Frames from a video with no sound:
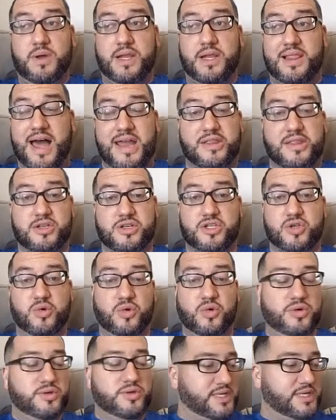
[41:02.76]
with a lot of the
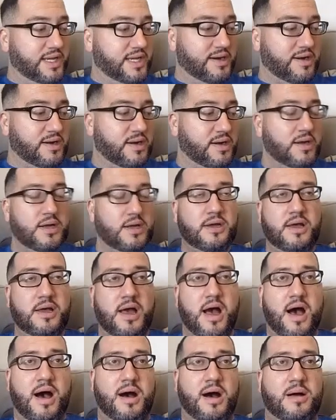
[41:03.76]
schools here.
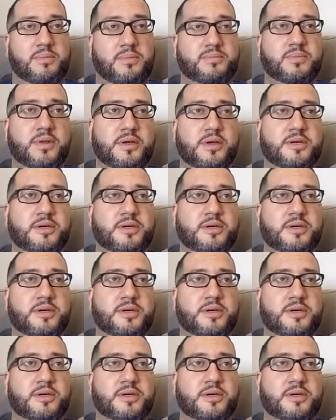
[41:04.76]
I